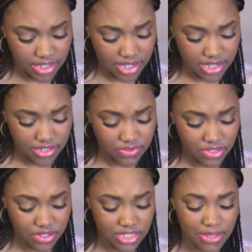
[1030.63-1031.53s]
don't
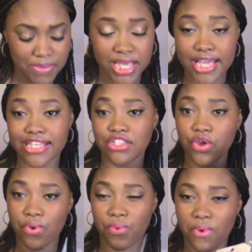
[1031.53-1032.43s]
know. To me, it's
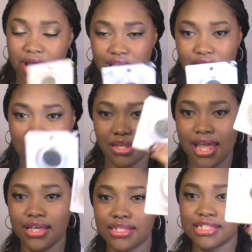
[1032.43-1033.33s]
gray,
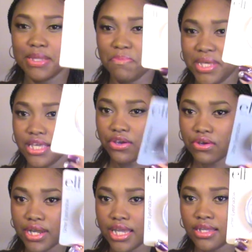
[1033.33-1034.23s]
like cement
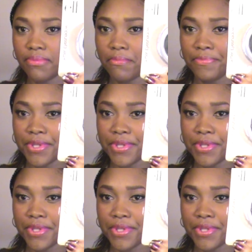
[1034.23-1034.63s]
gray.